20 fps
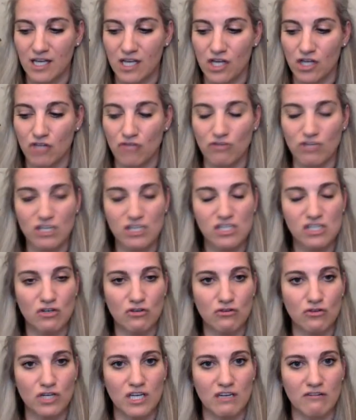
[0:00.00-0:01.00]
you need to start
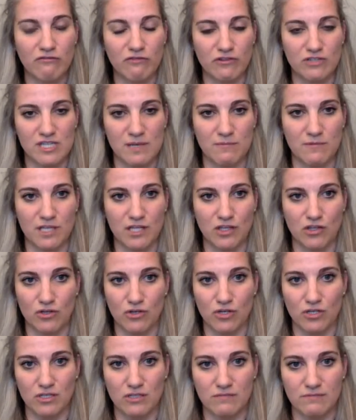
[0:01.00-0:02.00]
looking for something
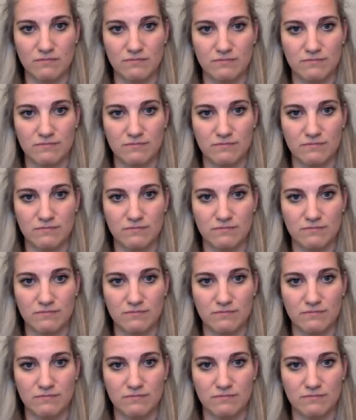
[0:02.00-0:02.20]
good.